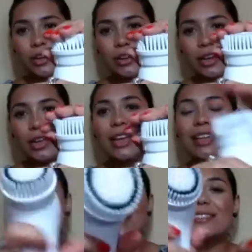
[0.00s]
kind of,
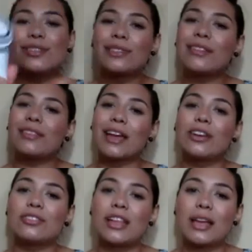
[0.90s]
that's the only thing I
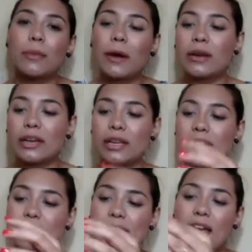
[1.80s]
don't like about it. It
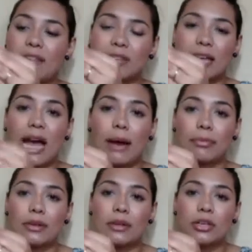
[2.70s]
doesn't have a
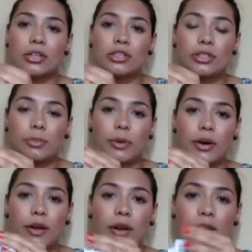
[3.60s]
cap to
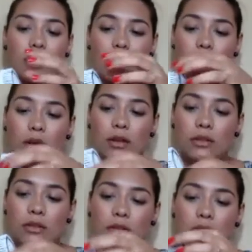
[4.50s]
put
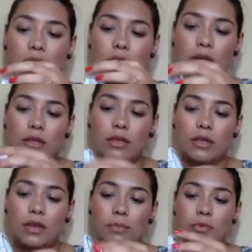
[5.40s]
on
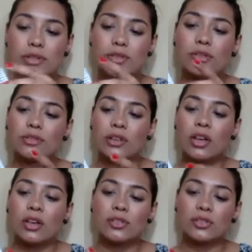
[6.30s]
the bristles,
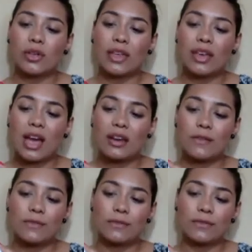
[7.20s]
so they
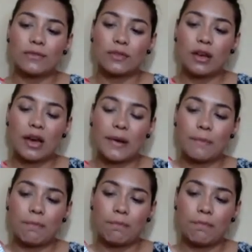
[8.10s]
kind of
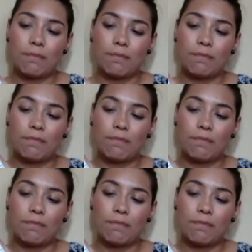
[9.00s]
um,